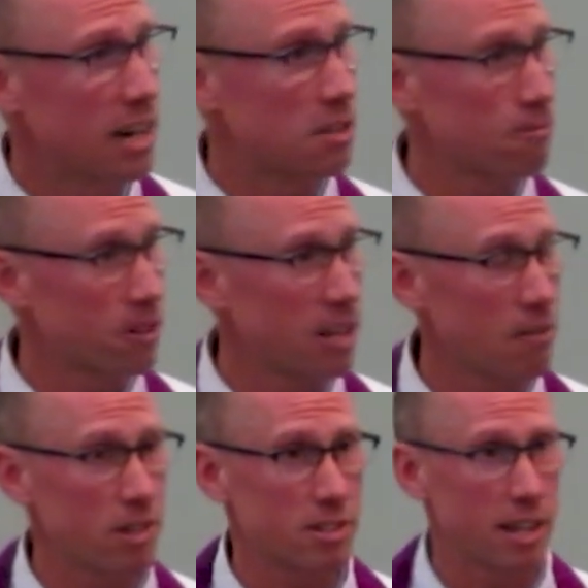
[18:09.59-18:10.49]
at the
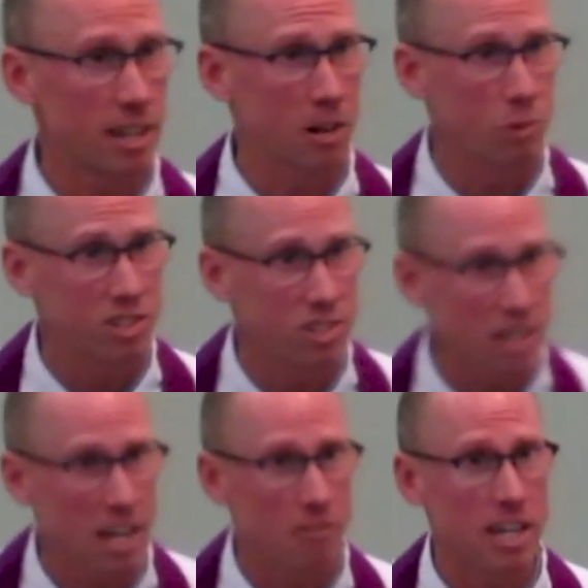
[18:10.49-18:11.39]
forgiveness that he had
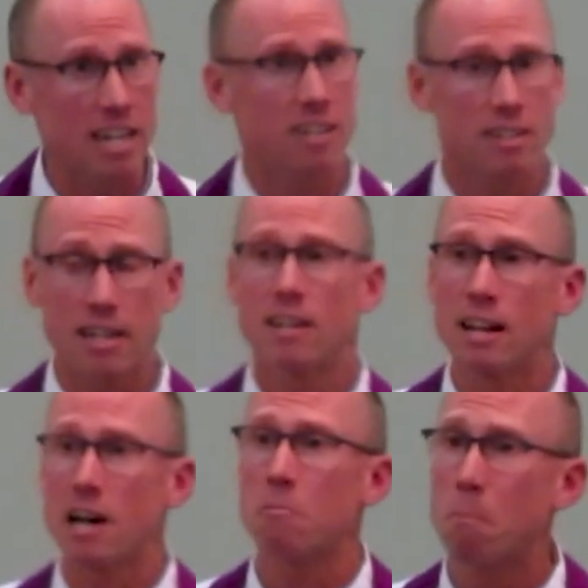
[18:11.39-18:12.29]
received. It did
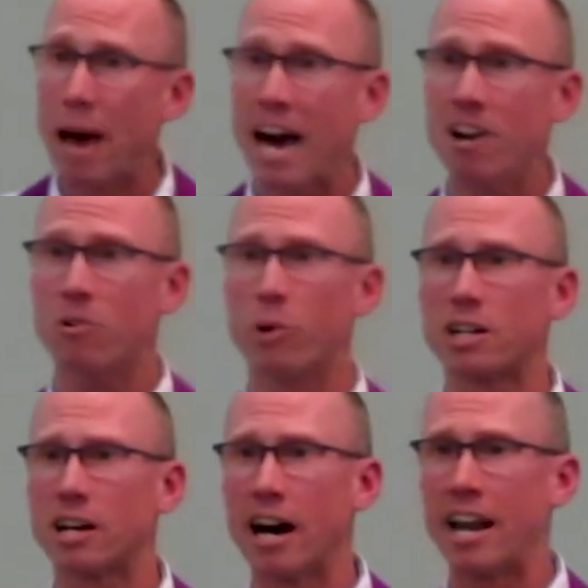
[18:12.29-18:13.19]
not matter
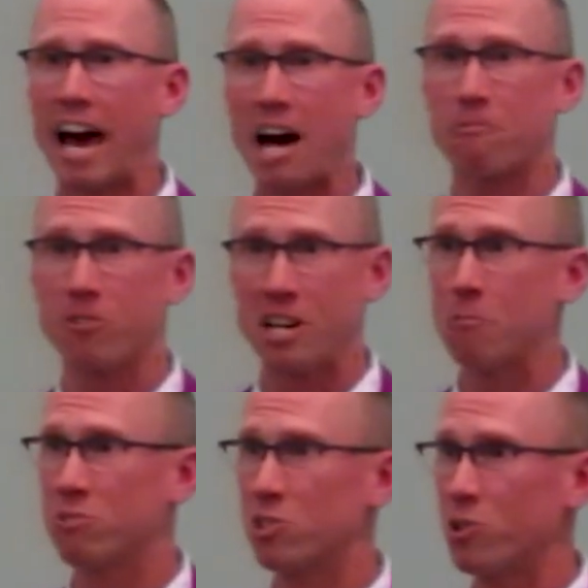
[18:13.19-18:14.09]
what God had for
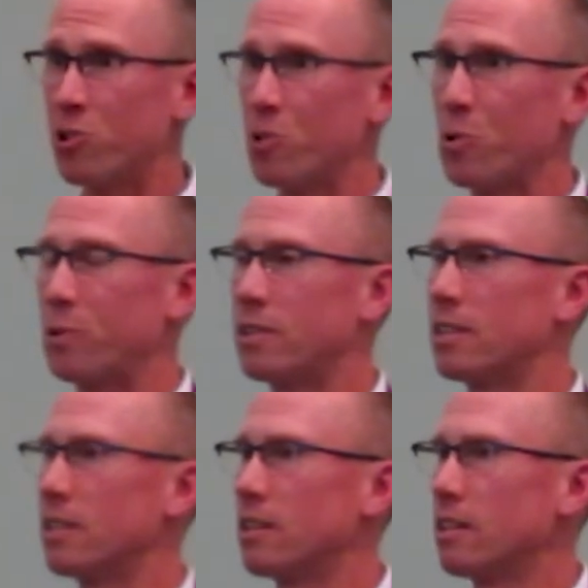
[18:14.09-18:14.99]
him to do.
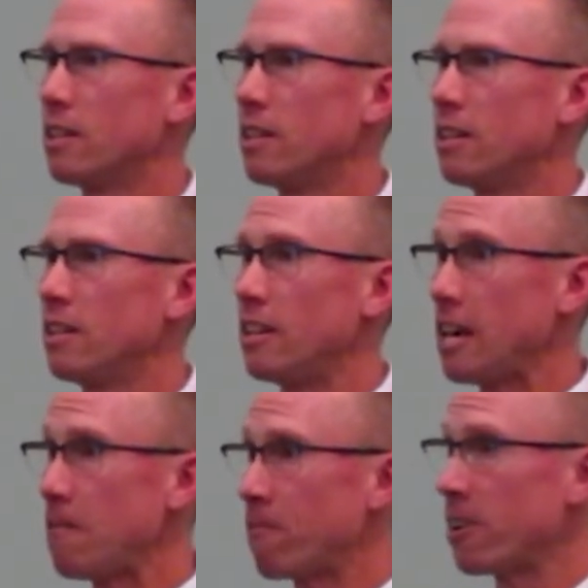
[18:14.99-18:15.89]

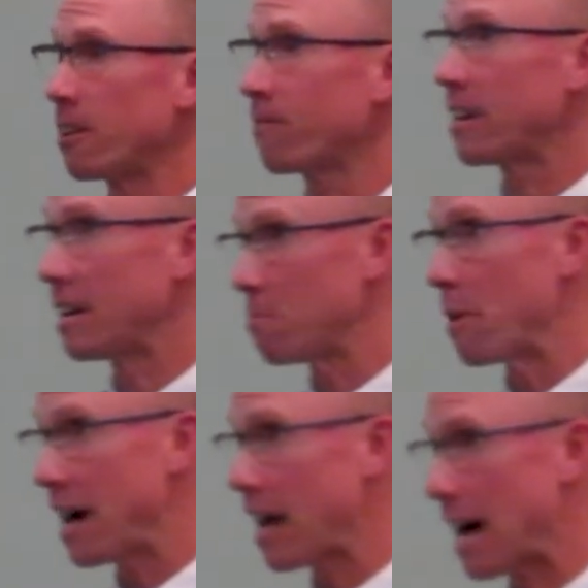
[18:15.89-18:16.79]
Even if it
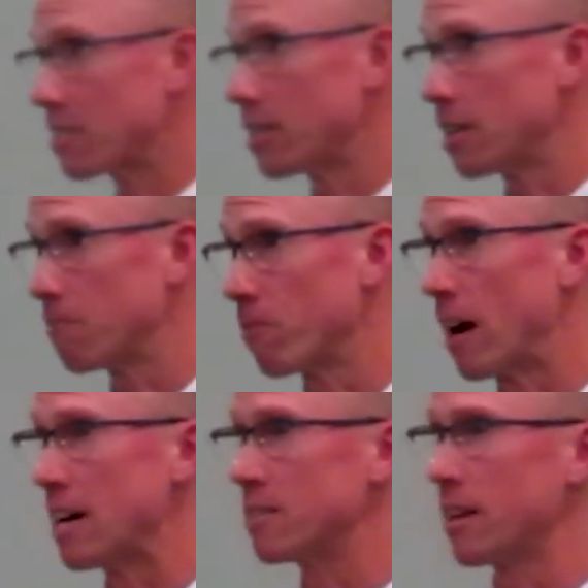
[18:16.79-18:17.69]
meant, as it did for
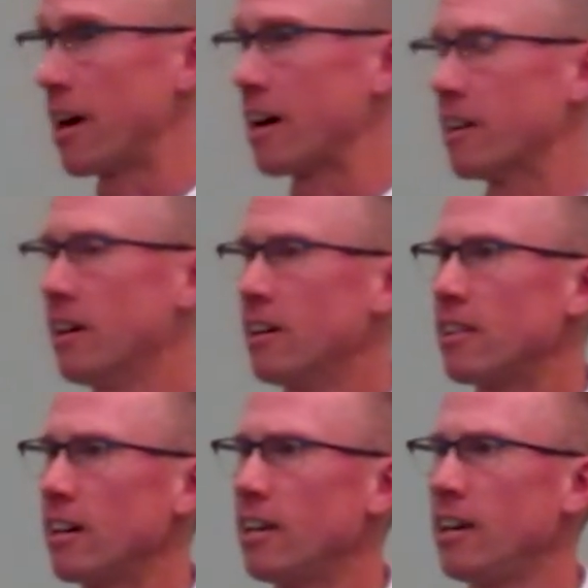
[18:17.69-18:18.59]
Isaiah,
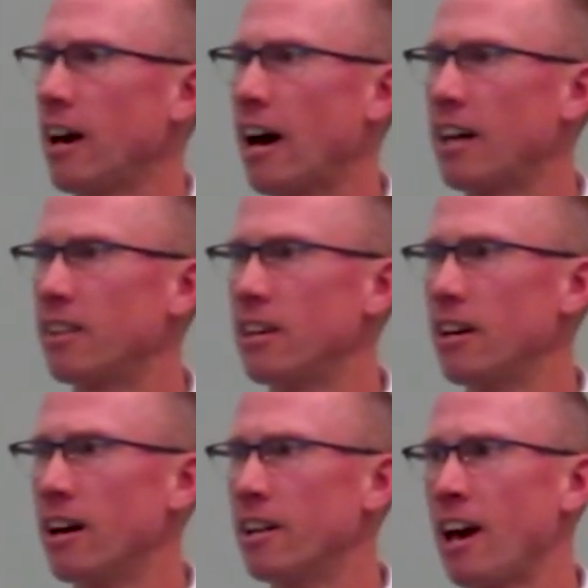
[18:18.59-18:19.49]
that he had
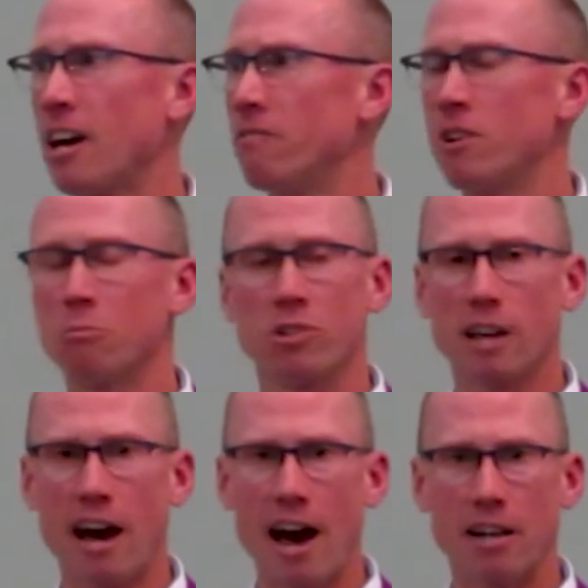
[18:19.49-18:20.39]
the unenviable
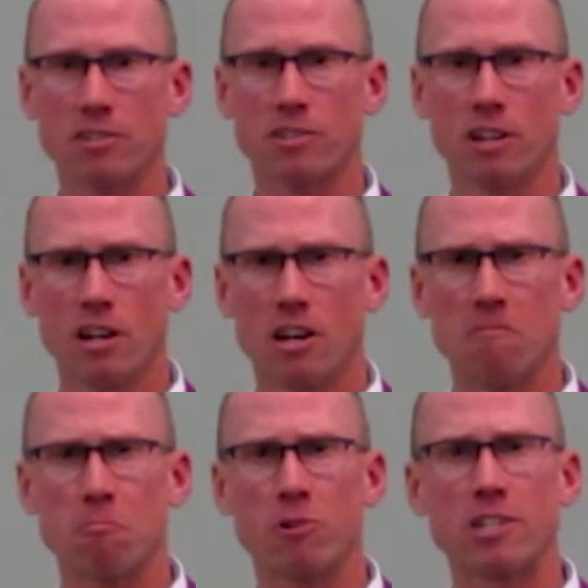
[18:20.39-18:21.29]
task
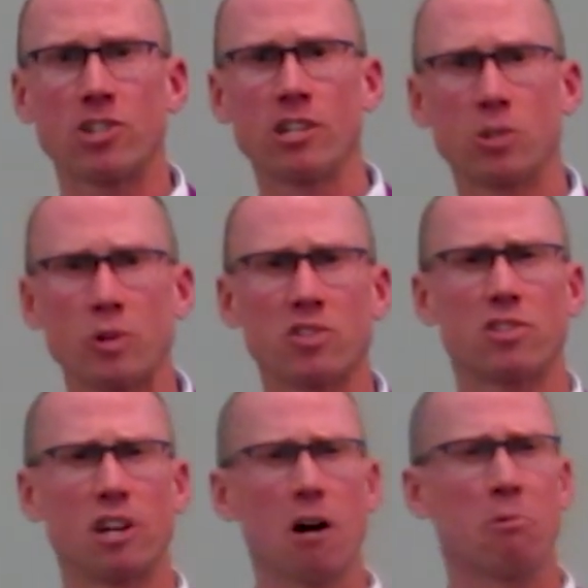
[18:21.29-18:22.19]
of preaching to a
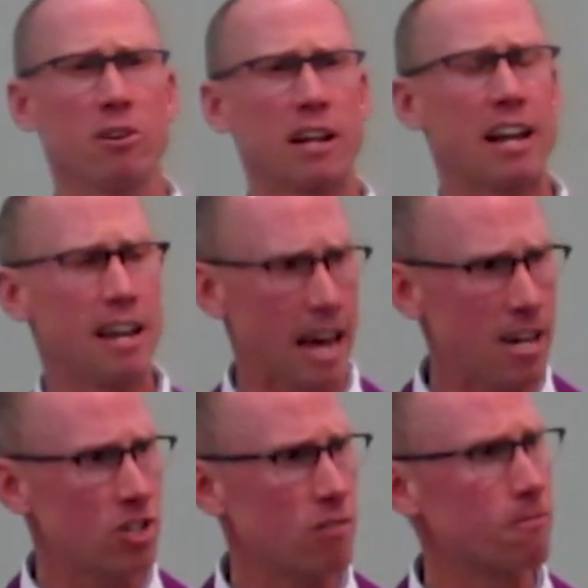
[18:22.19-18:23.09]
stubborn
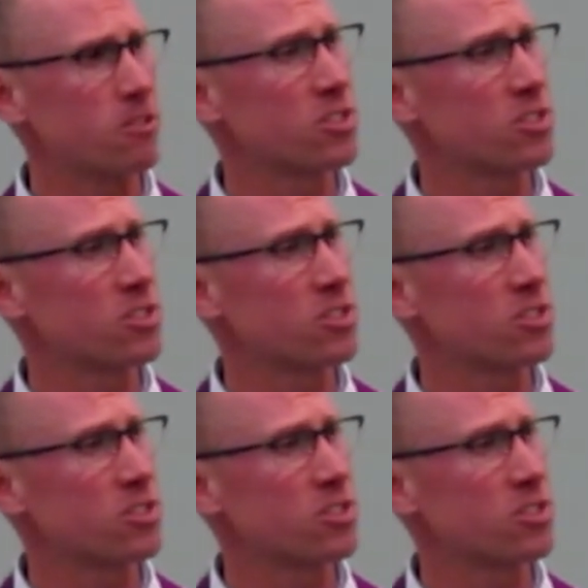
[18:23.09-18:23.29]
nation for